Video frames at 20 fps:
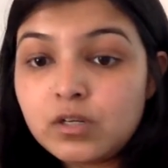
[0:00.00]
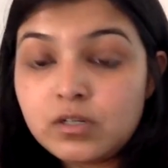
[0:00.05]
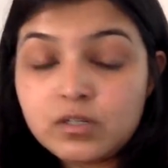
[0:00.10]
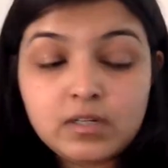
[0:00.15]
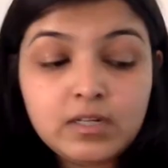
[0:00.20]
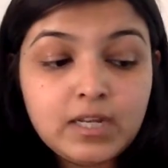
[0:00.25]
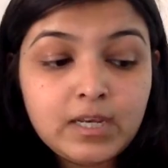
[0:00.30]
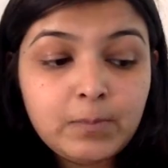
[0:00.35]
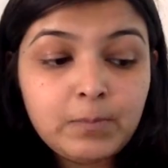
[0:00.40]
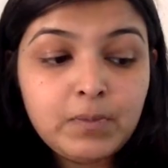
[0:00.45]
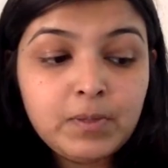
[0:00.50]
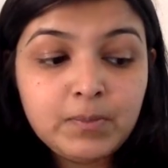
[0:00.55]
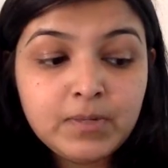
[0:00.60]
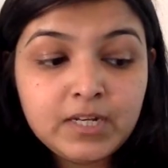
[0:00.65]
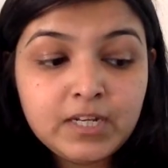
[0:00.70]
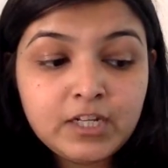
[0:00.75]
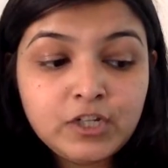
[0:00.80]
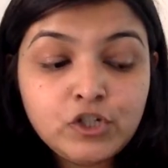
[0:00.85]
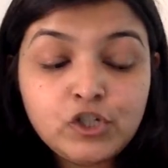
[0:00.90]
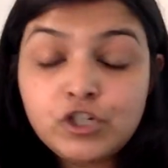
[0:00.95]
like, people
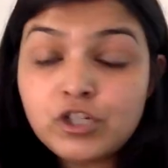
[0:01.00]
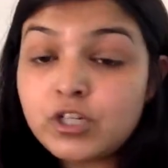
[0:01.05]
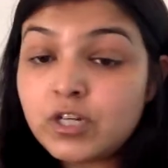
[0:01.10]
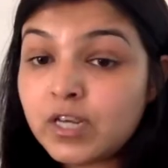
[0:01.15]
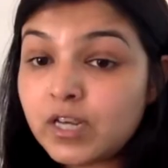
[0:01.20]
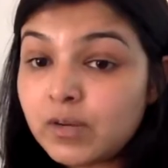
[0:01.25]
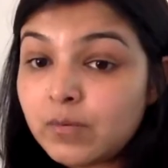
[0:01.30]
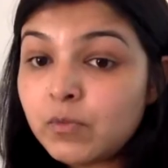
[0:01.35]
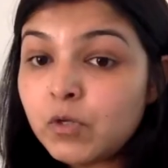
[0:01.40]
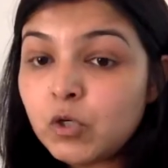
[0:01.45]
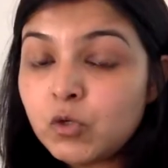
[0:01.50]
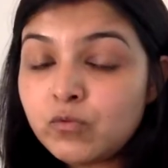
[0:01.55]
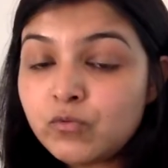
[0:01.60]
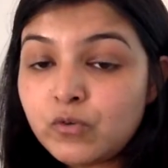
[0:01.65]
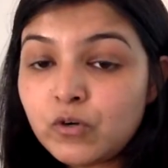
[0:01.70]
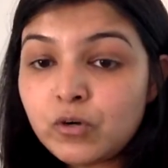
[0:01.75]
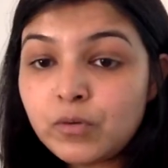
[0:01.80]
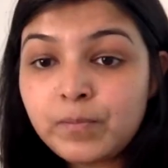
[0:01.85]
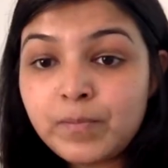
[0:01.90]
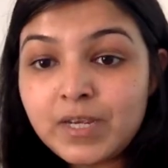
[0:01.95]
can shame you
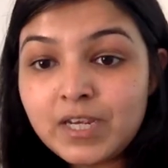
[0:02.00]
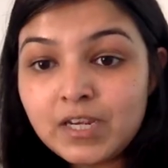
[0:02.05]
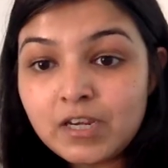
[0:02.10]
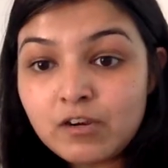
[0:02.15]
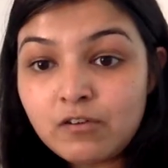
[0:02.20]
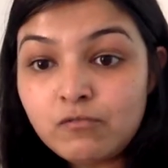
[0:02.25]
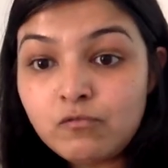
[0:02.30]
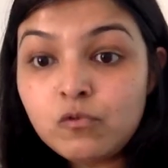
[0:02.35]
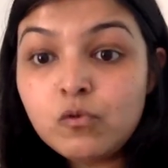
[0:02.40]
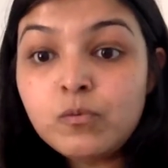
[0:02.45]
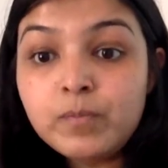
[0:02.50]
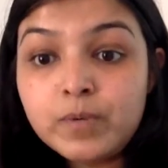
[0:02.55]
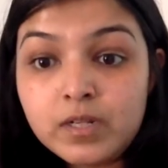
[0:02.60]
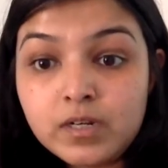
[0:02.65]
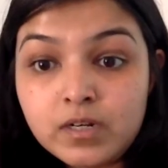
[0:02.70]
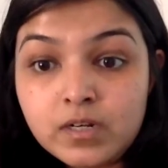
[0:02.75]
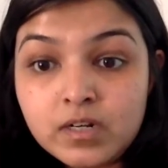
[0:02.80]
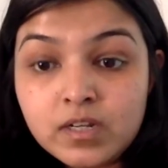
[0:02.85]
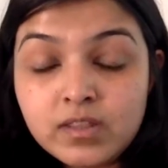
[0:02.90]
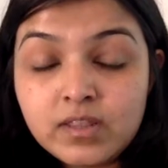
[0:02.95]
for being a
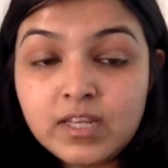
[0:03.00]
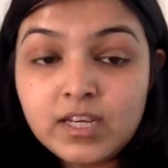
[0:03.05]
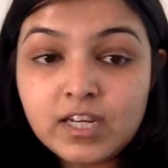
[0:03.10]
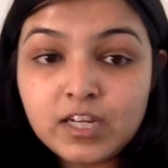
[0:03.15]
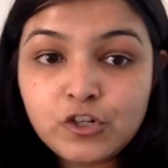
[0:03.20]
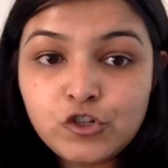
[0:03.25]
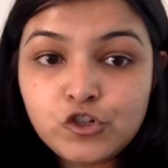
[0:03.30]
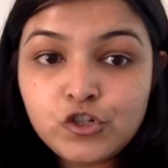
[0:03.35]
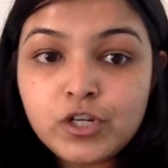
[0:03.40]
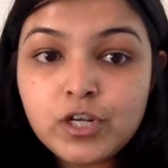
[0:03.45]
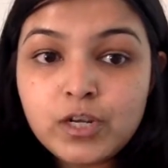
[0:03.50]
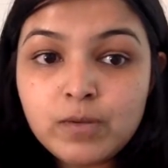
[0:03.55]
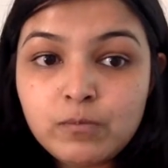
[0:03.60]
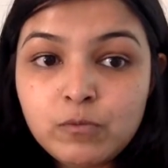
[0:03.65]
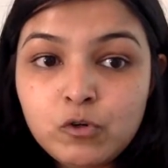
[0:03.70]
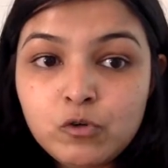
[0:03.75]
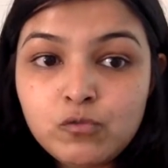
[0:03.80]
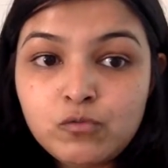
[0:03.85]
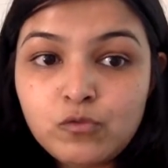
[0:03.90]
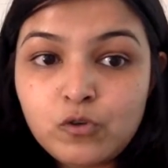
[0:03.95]
woman, they can shame
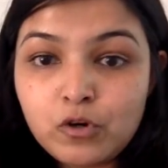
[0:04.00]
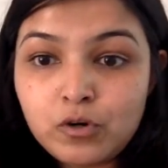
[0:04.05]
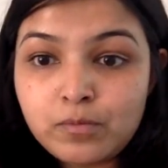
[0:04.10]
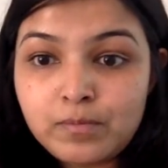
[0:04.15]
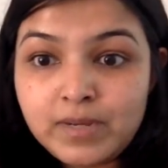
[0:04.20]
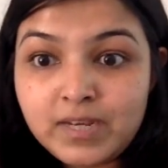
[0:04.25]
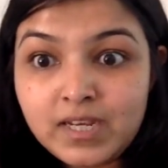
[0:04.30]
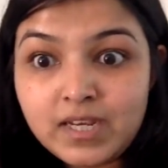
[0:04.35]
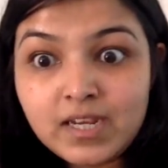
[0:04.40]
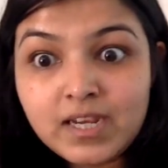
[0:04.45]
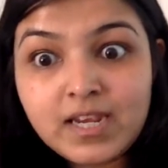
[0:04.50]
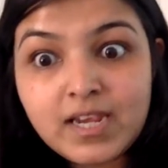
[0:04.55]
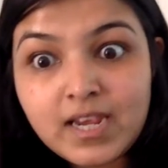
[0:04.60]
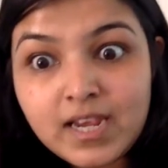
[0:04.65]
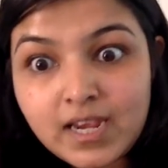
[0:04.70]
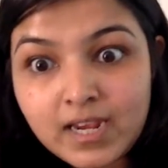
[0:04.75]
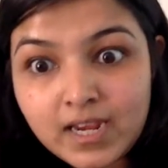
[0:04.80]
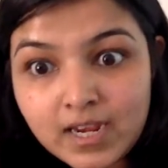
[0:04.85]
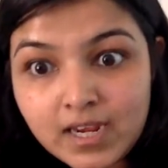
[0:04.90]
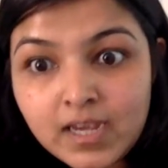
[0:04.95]
you for being
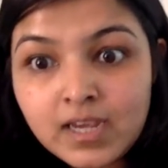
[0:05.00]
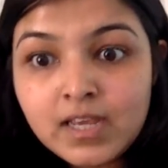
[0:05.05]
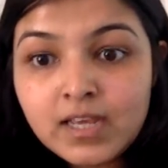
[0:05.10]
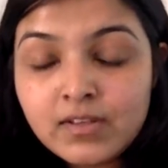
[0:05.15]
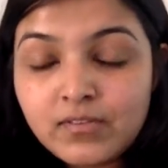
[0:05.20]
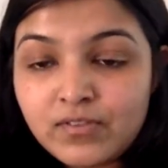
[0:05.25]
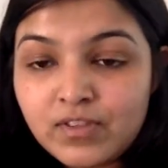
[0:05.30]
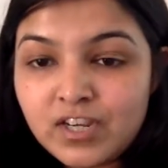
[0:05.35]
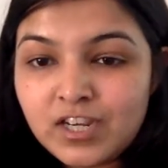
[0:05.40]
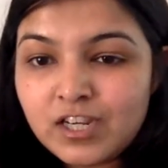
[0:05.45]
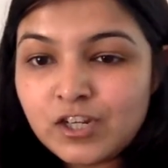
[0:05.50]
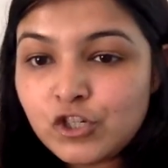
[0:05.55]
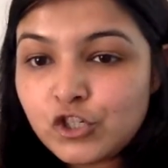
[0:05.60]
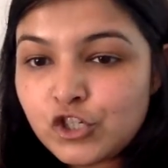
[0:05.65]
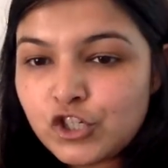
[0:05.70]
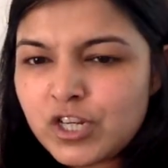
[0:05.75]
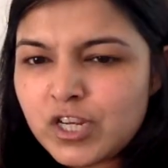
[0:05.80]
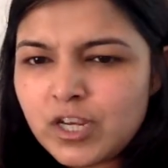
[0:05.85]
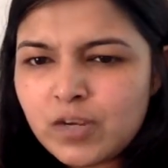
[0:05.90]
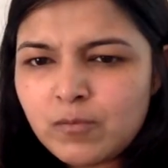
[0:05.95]
gay, they can
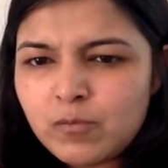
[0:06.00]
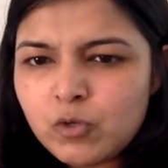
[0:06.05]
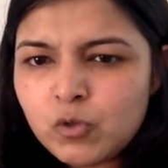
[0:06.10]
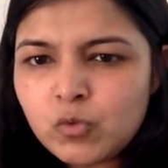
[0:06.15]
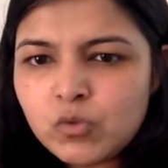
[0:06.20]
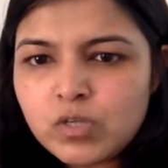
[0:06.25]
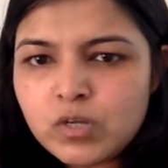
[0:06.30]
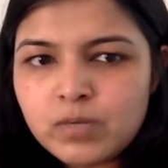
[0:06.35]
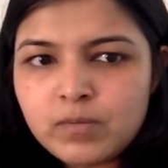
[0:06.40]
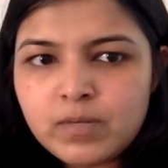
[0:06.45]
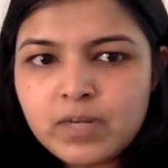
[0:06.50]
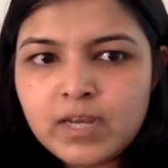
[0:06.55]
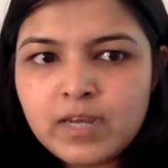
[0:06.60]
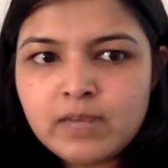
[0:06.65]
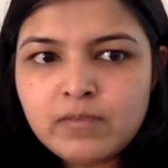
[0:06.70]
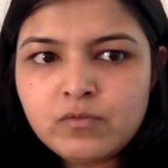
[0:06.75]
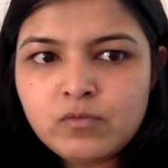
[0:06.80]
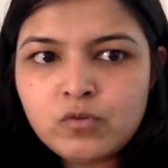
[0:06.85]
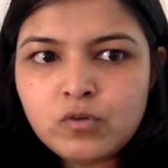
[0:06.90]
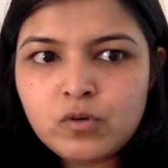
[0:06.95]
shame you
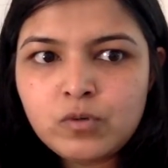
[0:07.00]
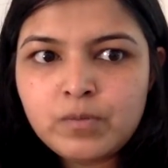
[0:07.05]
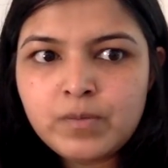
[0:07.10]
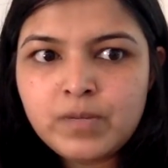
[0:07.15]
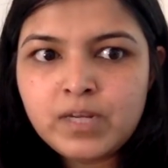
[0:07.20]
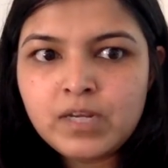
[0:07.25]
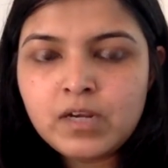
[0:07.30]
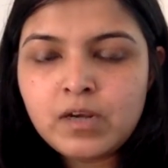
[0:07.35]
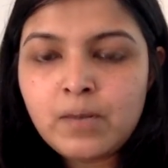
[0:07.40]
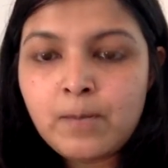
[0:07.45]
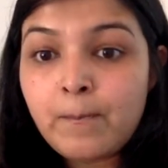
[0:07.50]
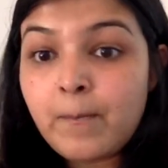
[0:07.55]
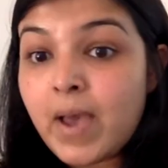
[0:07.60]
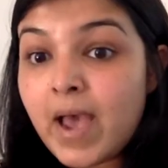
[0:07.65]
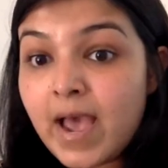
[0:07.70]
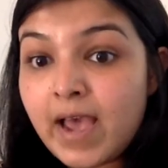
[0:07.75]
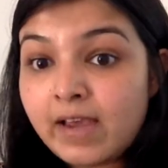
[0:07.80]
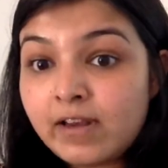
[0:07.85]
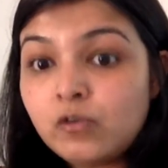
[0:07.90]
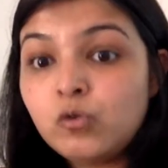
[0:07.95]
sometimes for being a
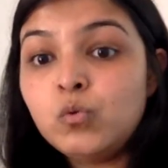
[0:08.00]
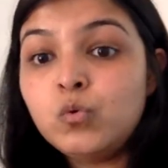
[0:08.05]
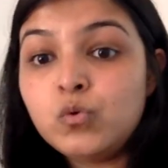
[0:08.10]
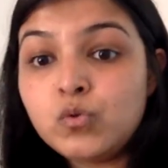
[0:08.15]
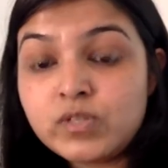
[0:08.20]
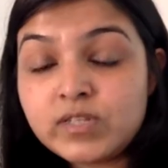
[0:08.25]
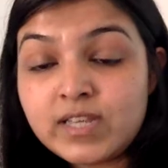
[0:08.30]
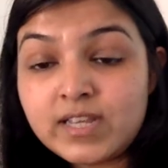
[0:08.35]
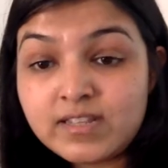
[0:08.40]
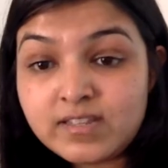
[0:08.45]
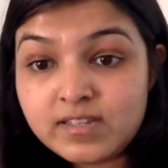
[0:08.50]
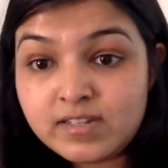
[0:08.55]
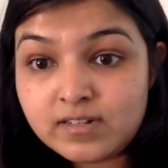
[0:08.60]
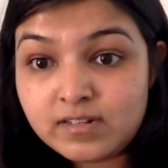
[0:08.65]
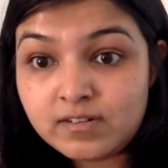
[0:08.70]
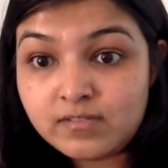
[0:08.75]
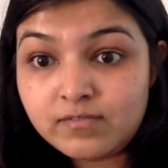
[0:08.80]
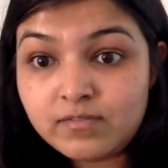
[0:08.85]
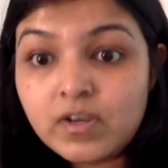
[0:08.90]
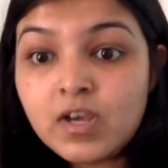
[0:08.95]
man who's
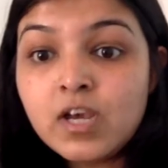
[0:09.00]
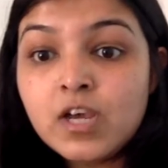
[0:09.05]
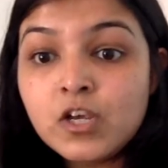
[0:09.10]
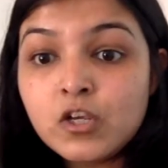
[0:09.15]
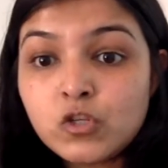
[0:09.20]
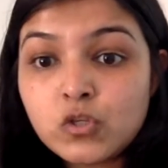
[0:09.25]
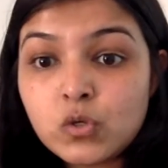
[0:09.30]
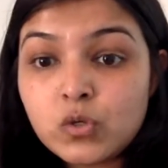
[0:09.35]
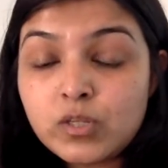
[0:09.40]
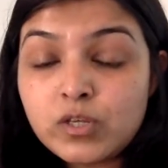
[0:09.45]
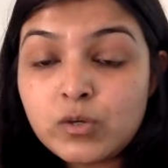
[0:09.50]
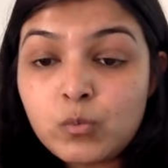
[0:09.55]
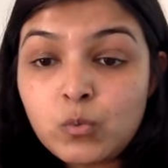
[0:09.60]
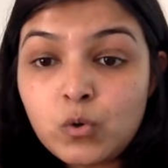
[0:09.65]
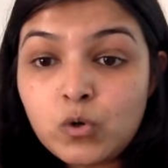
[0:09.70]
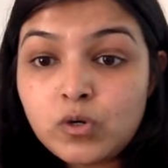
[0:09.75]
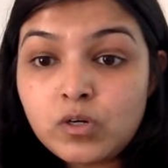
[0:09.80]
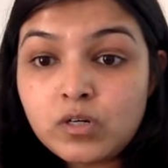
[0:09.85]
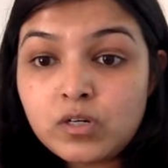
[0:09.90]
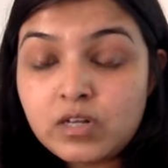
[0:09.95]
sensitive. So they
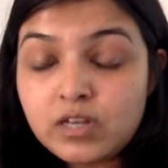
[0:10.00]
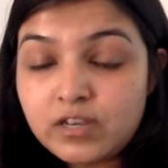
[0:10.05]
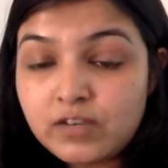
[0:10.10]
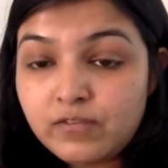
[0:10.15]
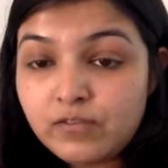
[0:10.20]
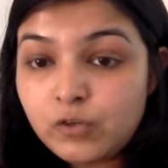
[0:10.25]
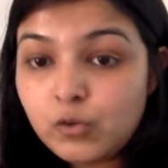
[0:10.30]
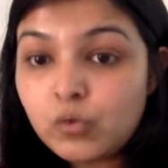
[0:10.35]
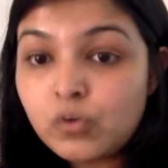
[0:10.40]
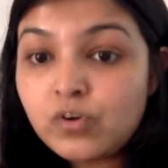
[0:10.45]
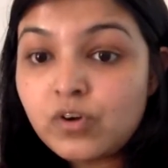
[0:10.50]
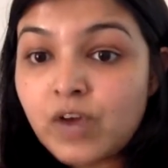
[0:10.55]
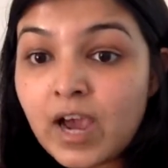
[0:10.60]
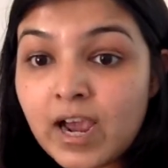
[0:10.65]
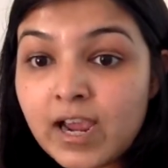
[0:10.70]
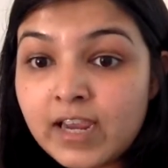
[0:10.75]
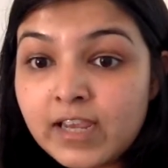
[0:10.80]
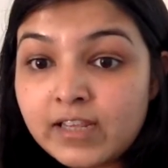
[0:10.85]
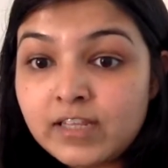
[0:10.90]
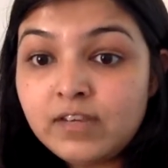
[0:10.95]
won't, if you
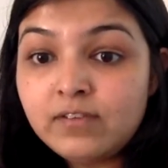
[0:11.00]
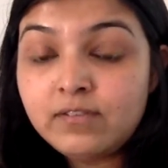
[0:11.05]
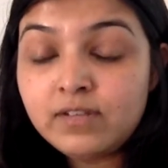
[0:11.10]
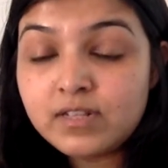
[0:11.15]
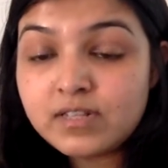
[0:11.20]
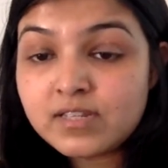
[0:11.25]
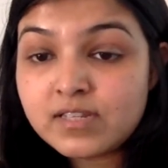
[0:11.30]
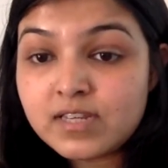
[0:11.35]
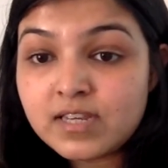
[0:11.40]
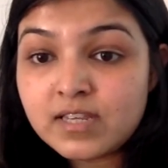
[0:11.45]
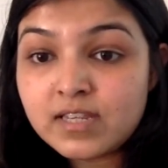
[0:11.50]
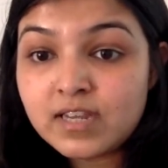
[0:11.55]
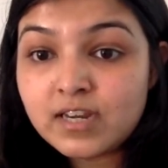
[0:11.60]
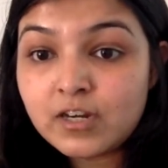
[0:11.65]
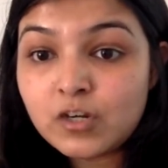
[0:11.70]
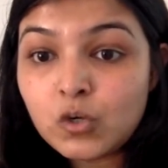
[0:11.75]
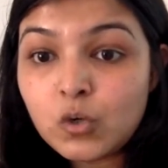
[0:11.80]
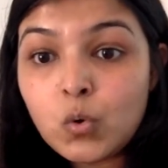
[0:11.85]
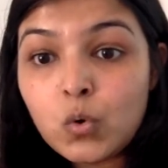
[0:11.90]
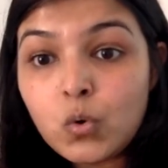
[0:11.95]
cry, they will say
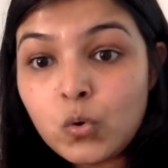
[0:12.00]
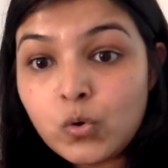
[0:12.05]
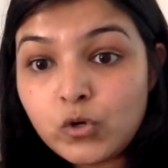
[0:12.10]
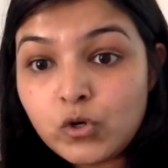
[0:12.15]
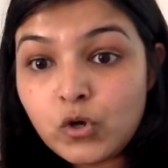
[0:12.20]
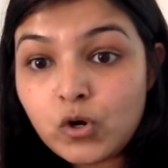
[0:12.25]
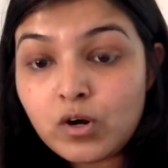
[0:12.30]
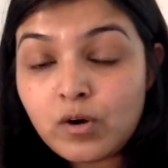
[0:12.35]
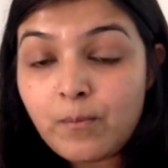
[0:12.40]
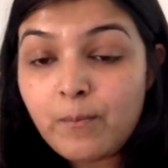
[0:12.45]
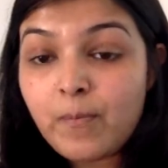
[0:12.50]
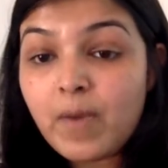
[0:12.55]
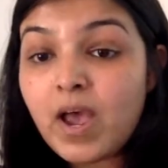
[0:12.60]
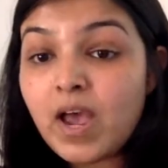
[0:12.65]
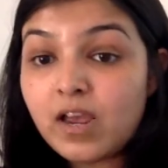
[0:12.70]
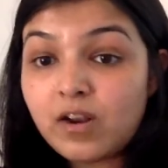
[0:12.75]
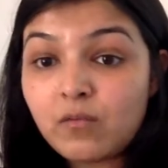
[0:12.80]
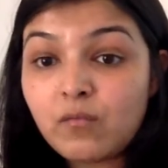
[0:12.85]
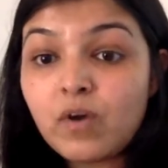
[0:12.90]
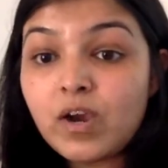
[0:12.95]
that, oh, you're a
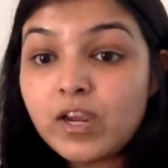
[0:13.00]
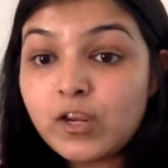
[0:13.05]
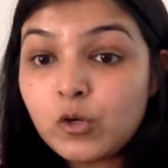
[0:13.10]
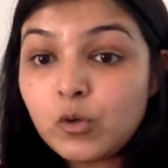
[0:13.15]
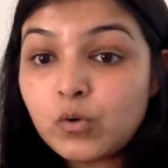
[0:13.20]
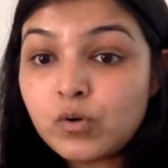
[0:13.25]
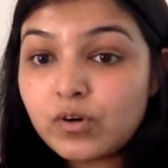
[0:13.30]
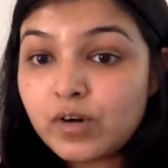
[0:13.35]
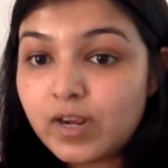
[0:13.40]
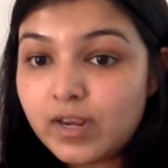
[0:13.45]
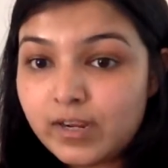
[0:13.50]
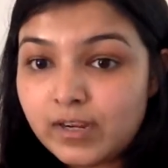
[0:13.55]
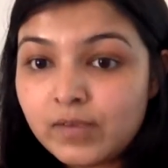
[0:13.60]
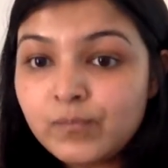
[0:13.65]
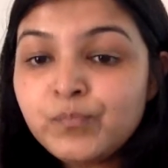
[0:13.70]
man, why are you crying?